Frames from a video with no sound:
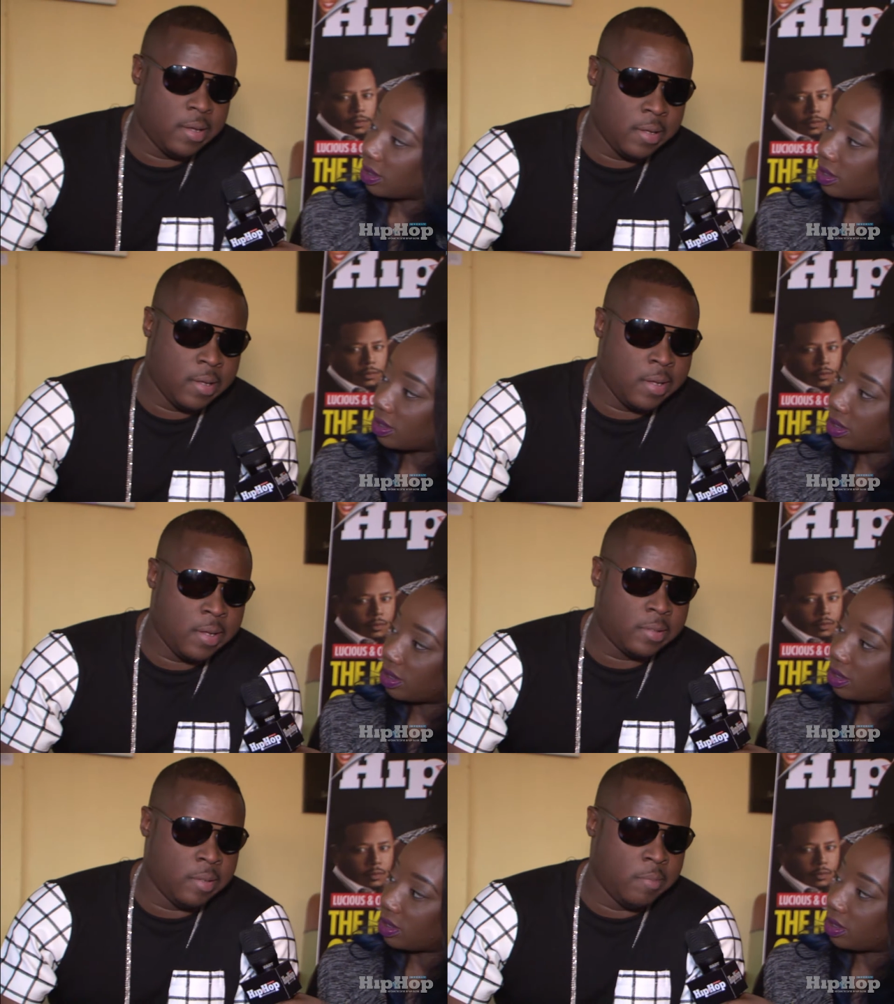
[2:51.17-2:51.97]
Speaker 1: it, it,
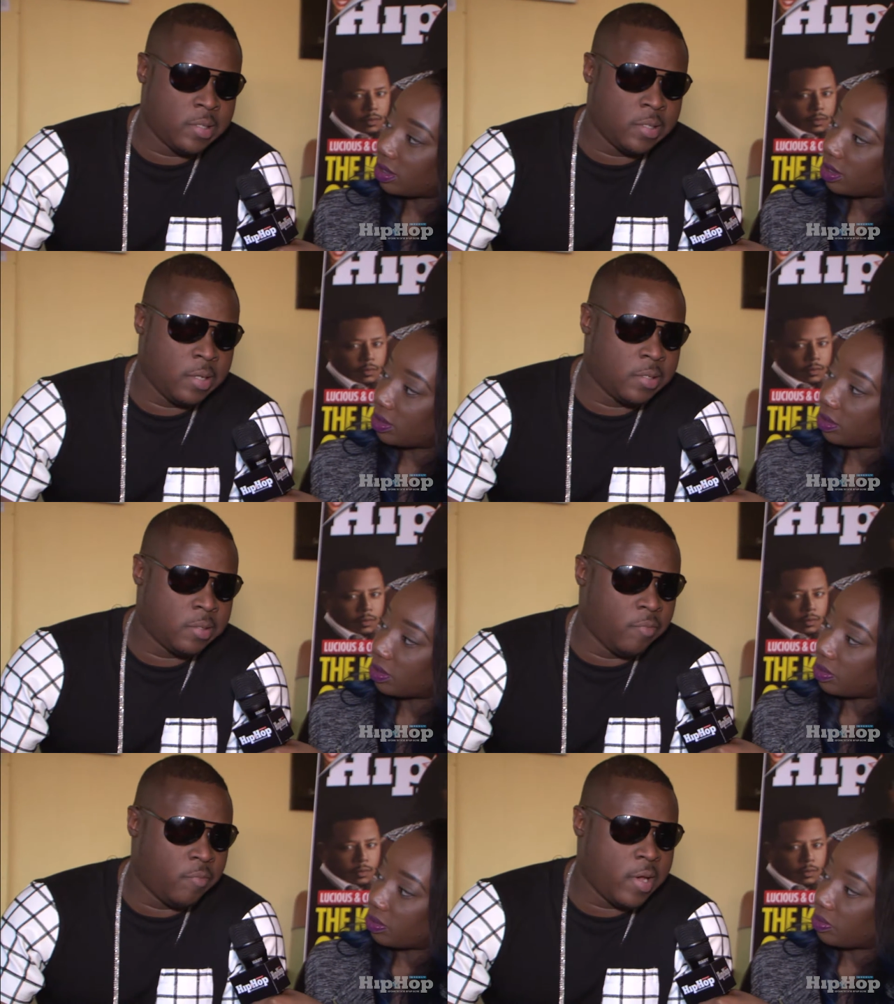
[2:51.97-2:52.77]
gets it makes it get
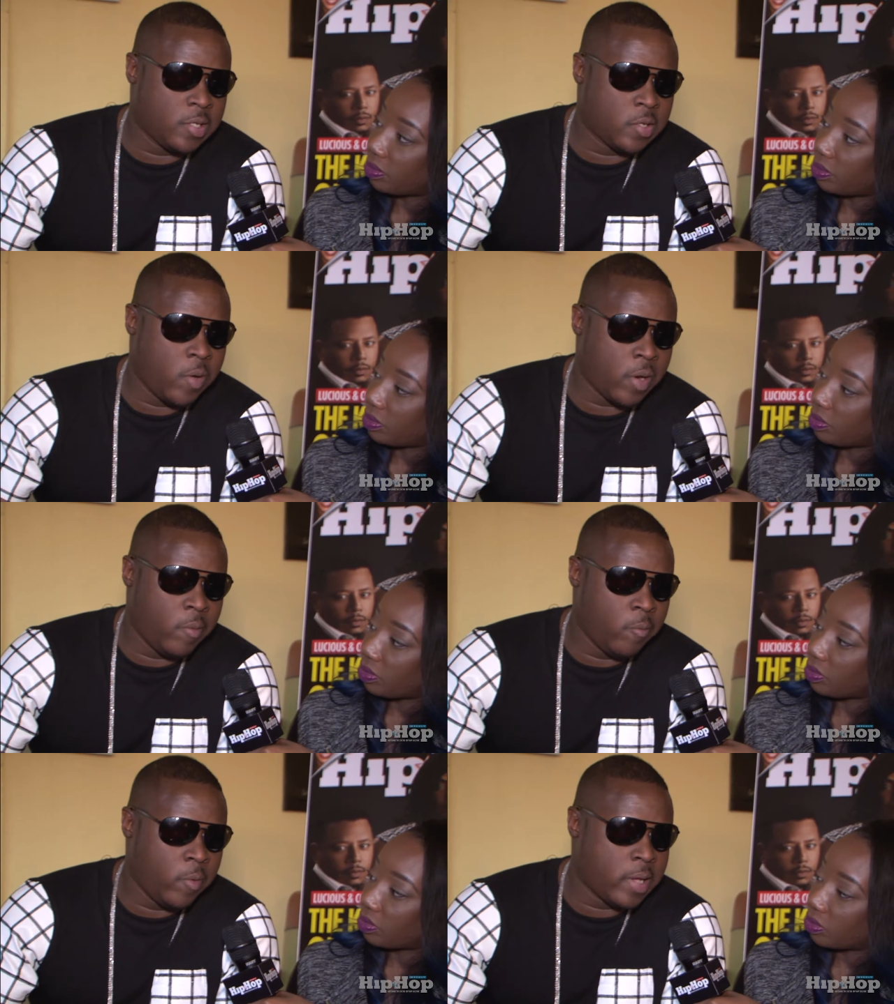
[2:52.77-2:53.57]
to the fans quicker.
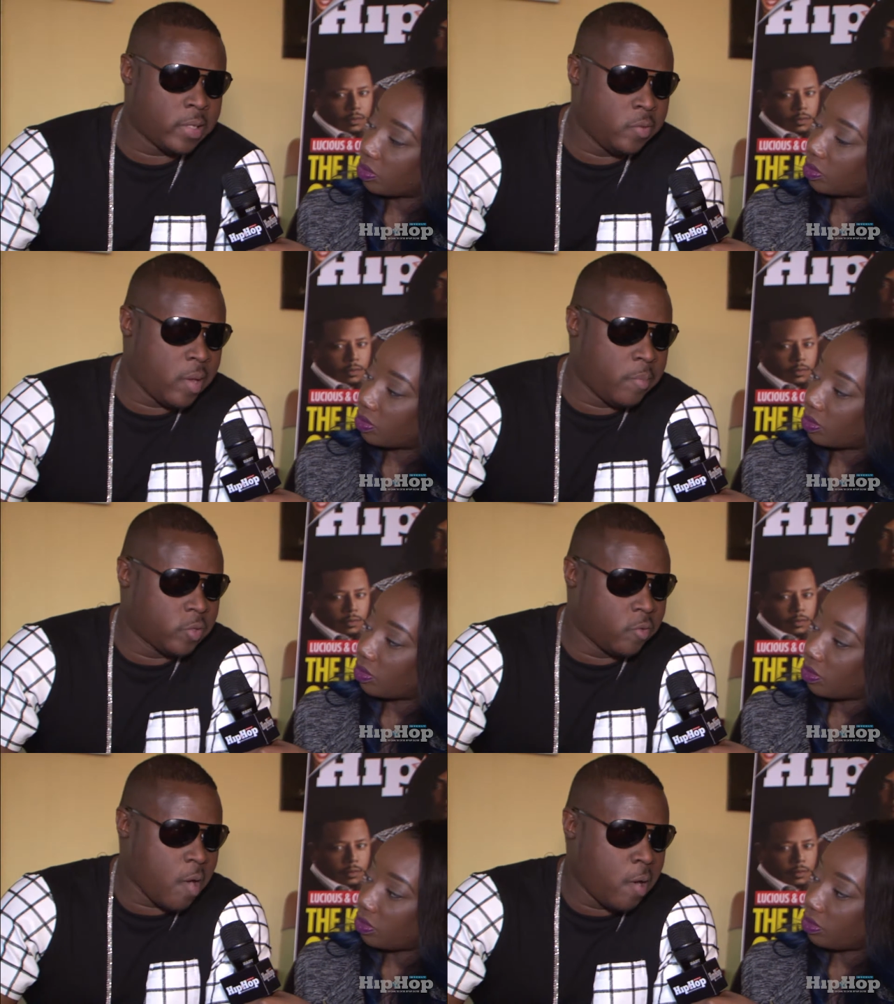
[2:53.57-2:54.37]
We don't, we don't have to do that
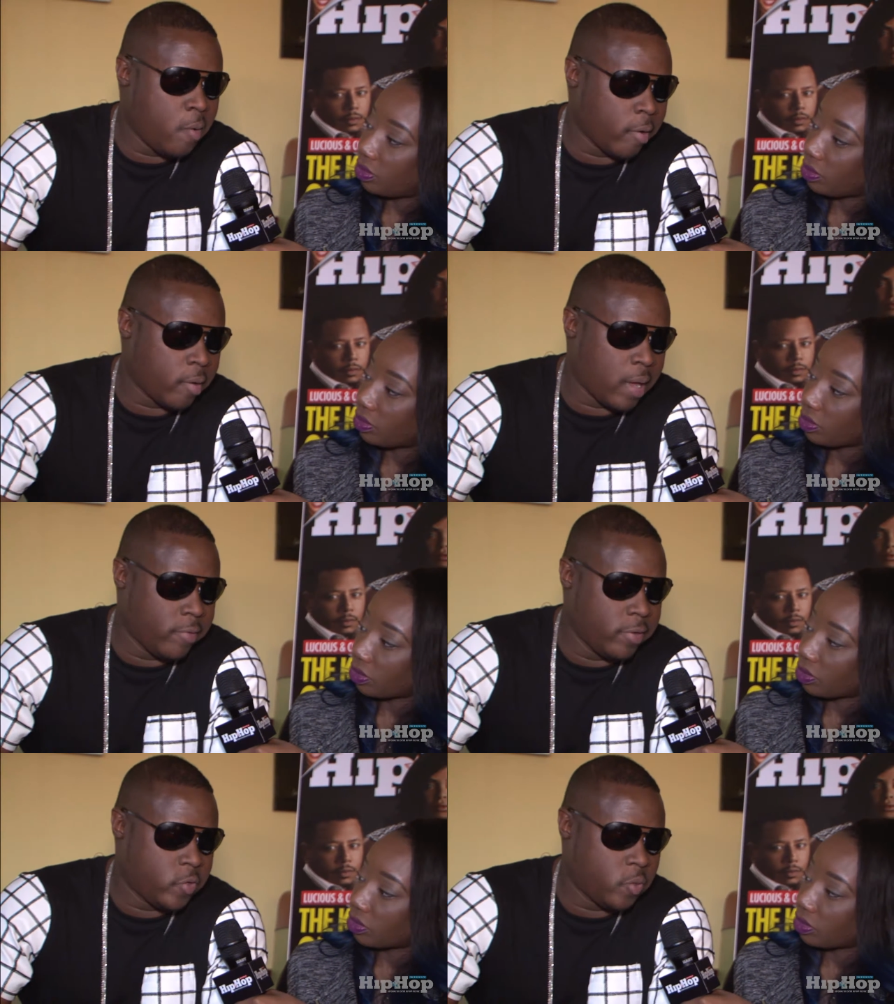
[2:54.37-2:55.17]
much groundwork
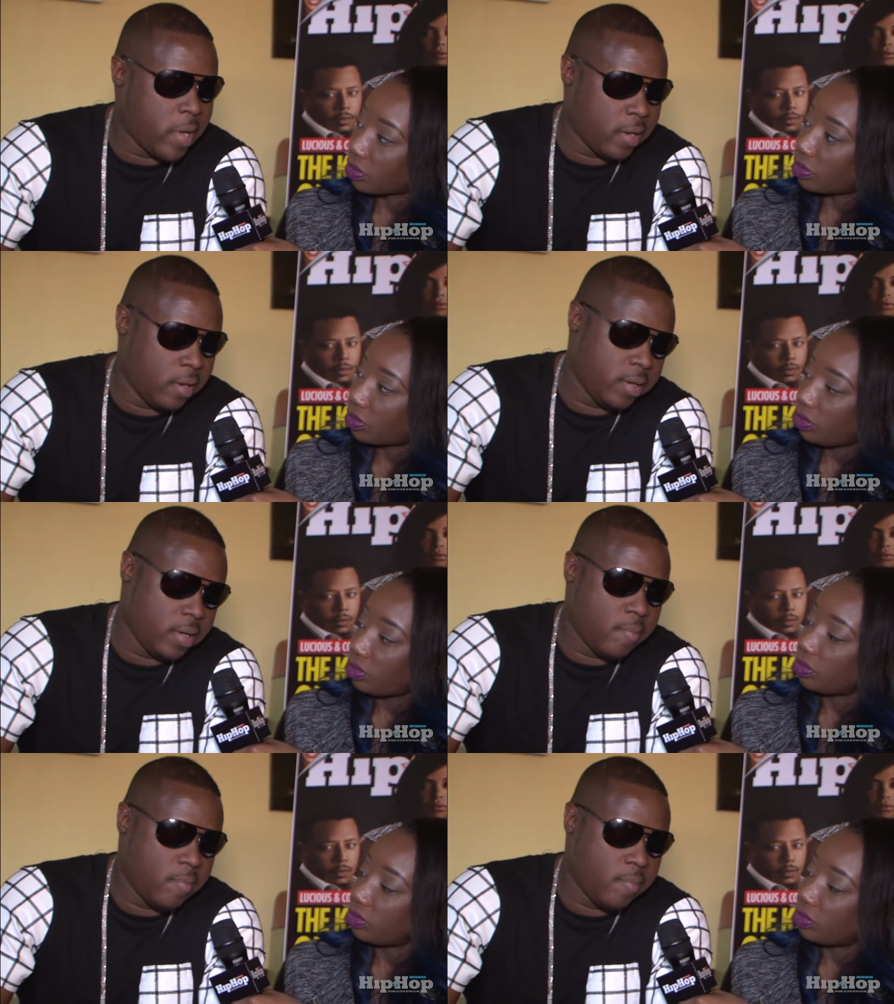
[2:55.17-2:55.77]
like we used to back in the day.